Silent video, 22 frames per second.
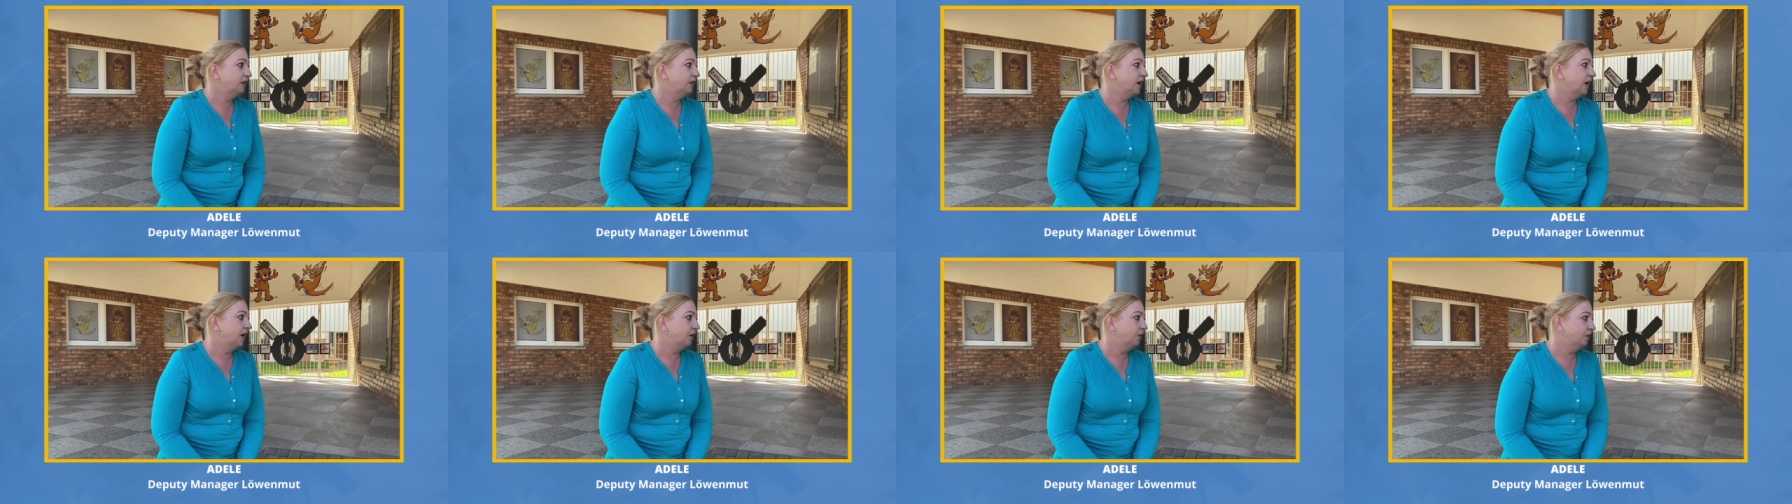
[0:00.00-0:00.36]

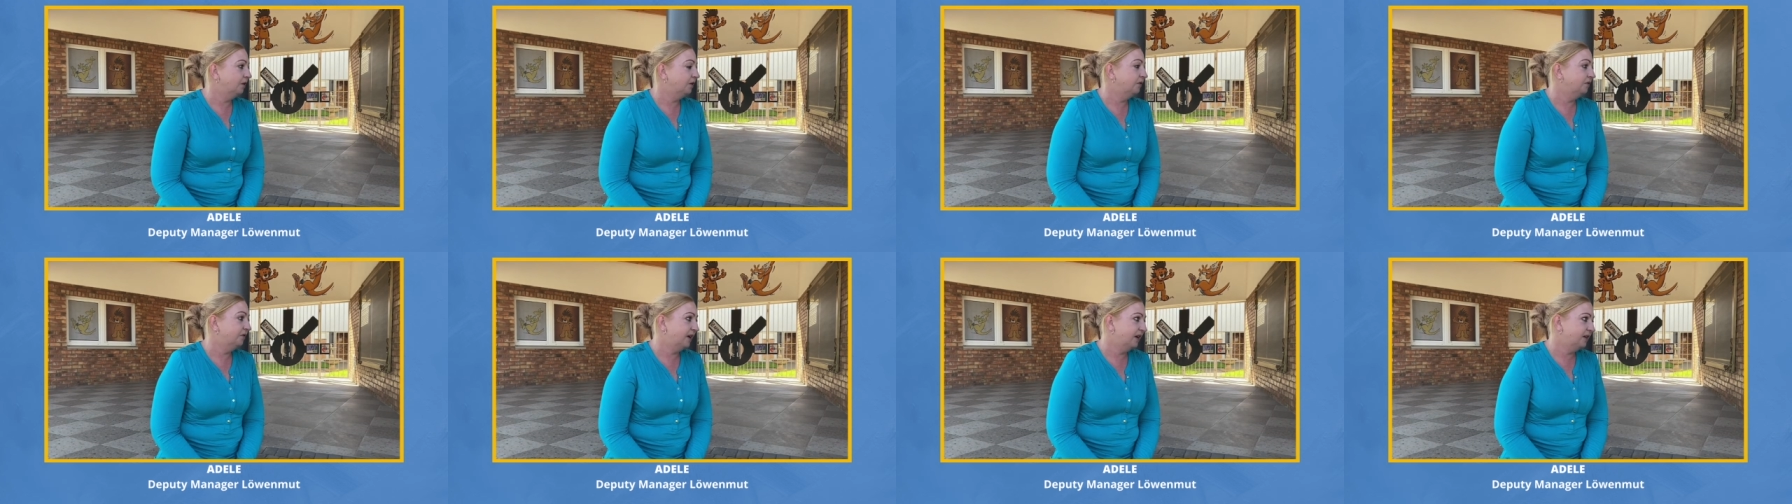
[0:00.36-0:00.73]
in
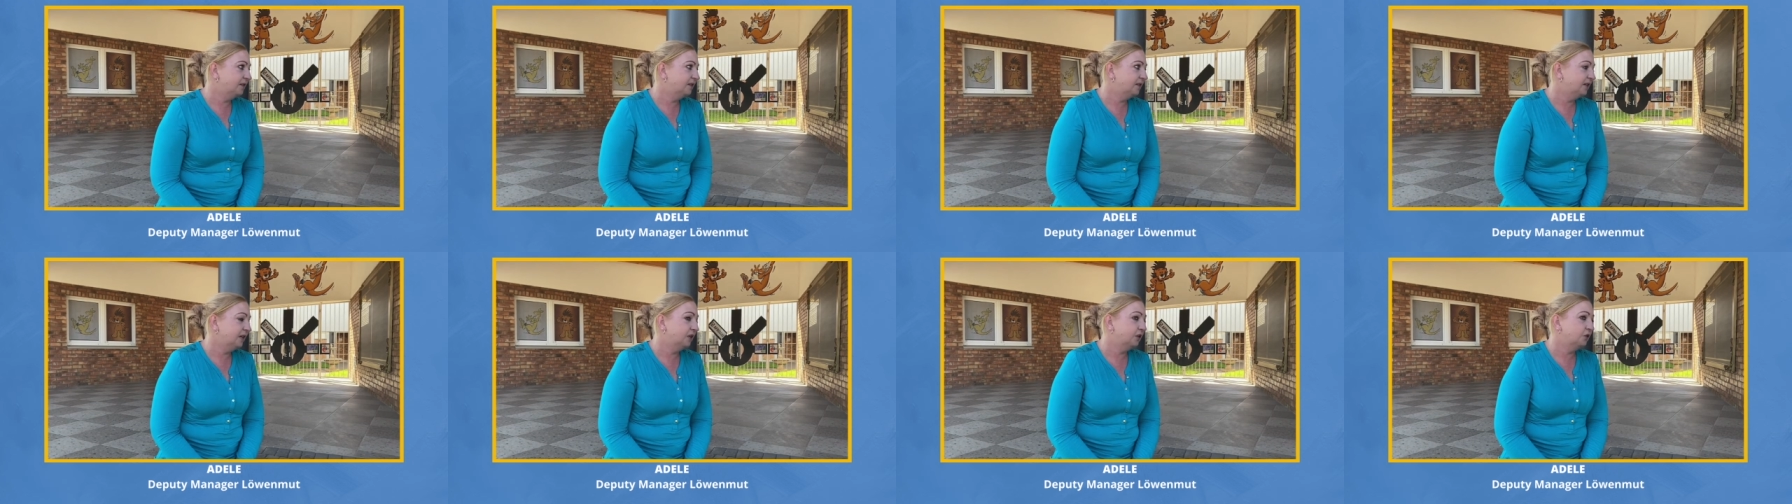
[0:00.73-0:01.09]
our
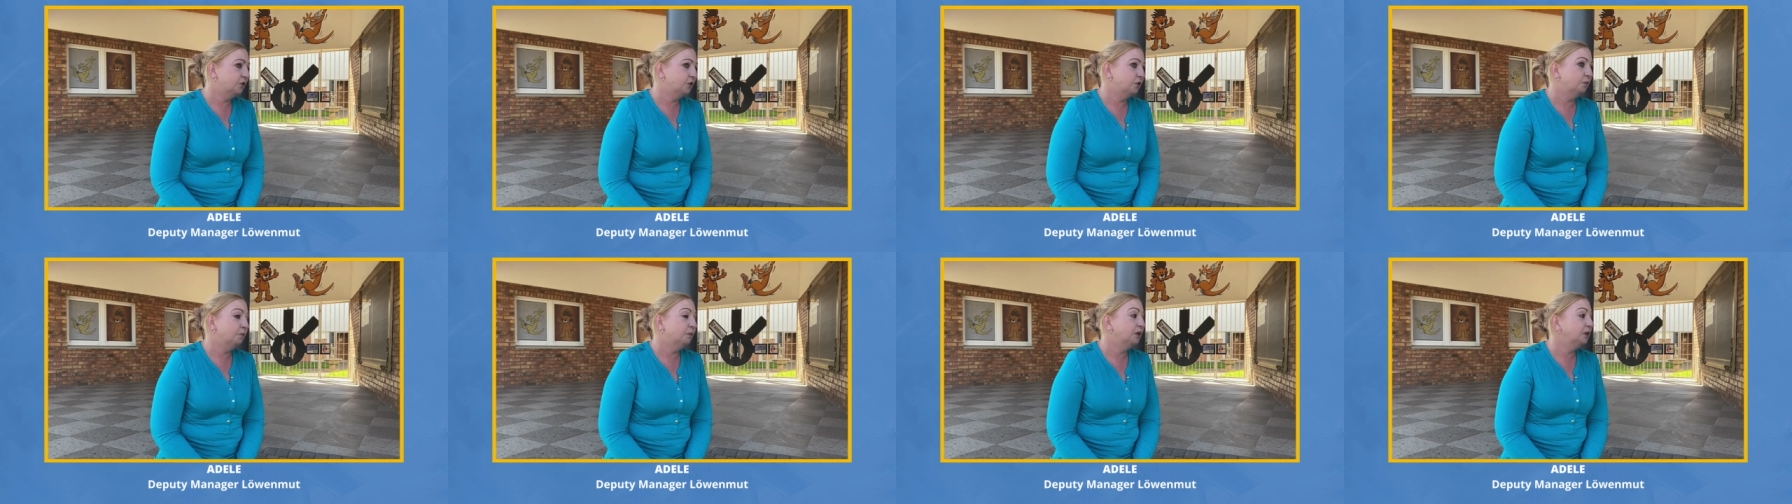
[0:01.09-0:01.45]

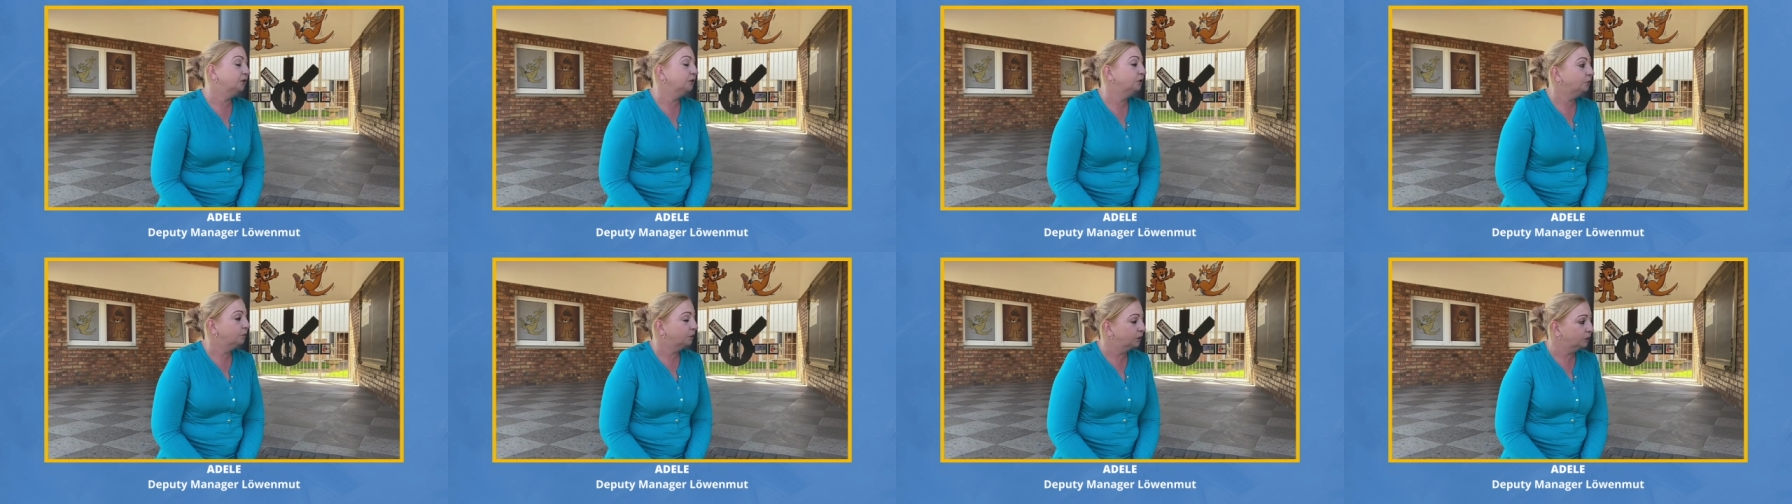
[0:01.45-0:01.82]
fencing to
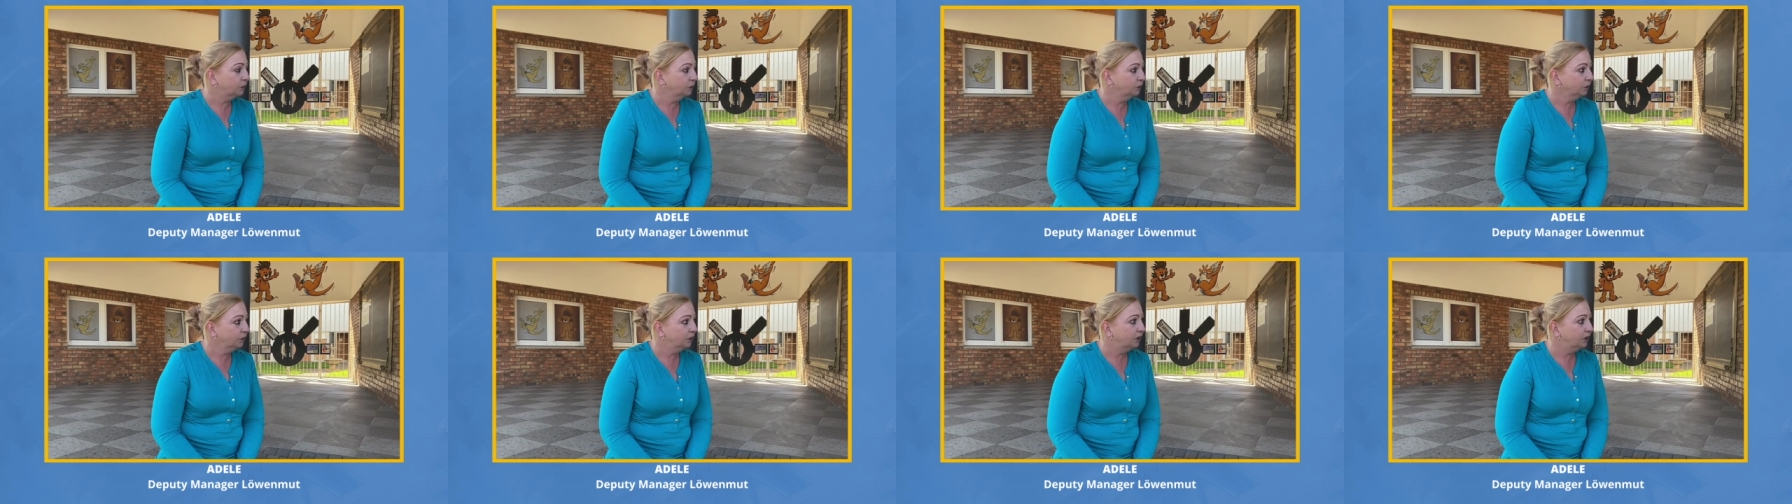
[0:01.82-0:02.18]
build a
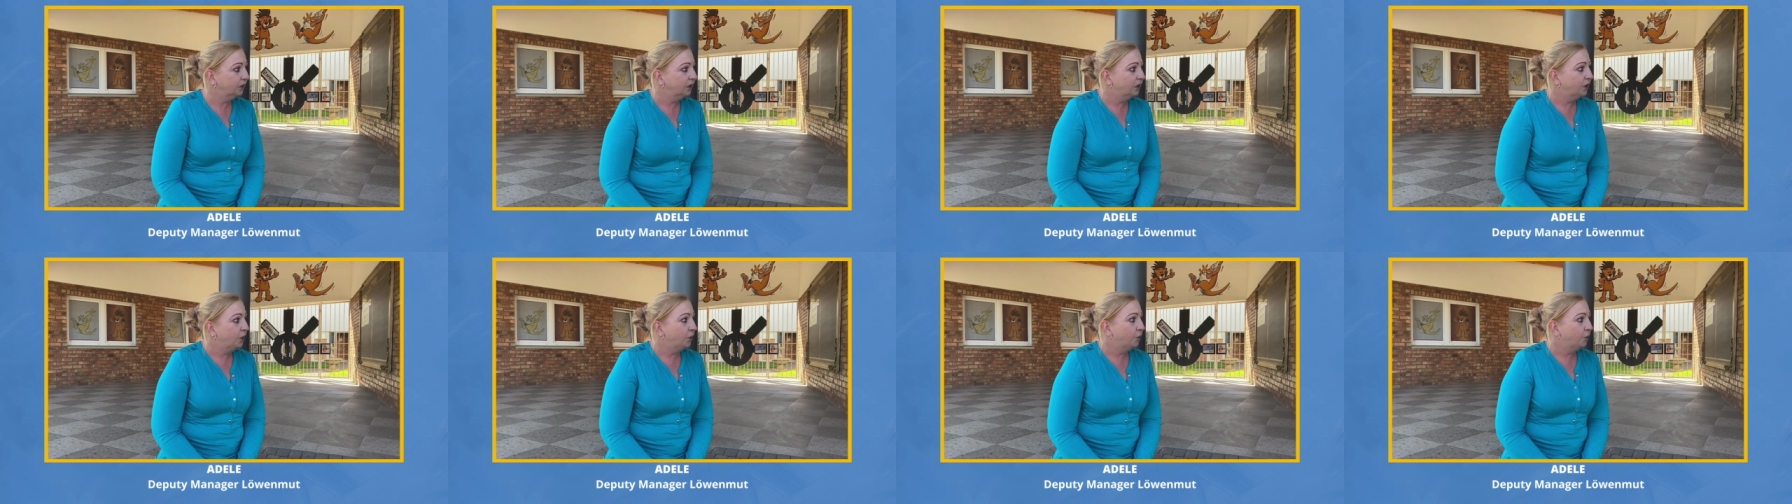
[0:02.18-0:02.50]
wall